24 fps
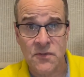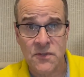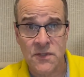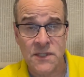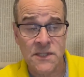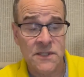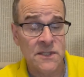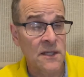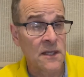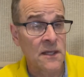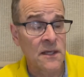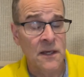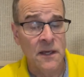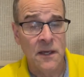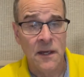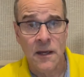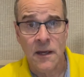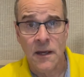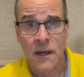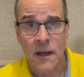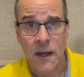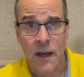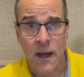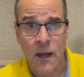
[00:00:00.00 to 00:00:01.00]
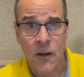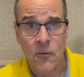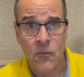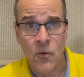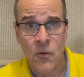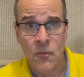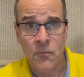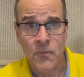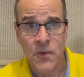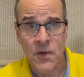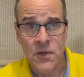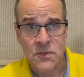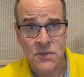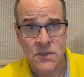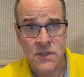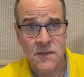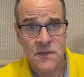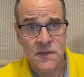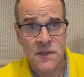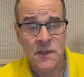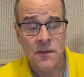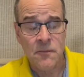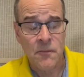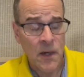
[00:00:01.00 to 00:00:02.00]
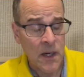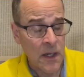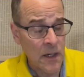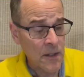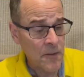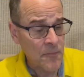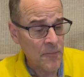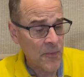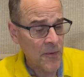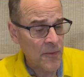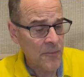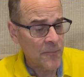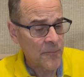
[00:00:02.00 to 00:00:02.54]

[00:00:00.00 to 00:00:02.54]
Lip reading: this, I will post them up